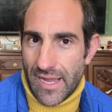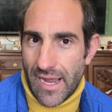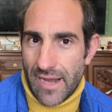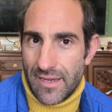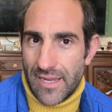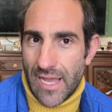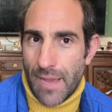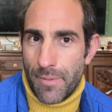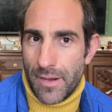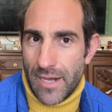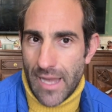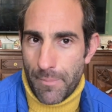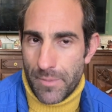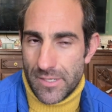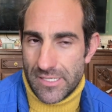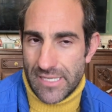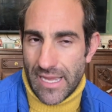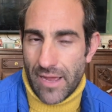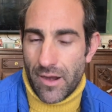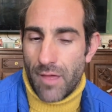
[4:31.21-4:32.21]
handicap at
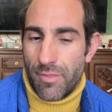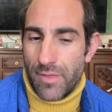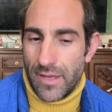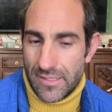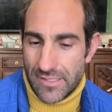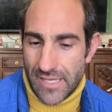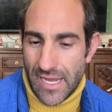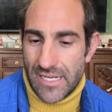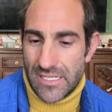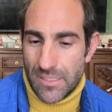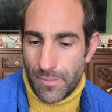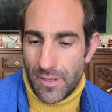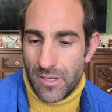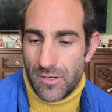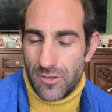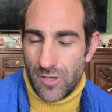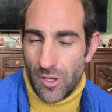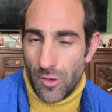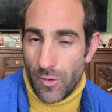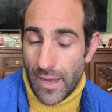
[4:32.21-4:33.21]
Leopardstown, I think takes a bit
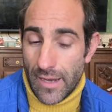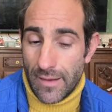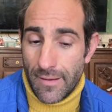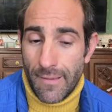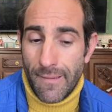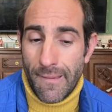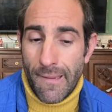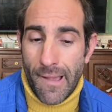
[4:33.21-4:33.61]
of doing.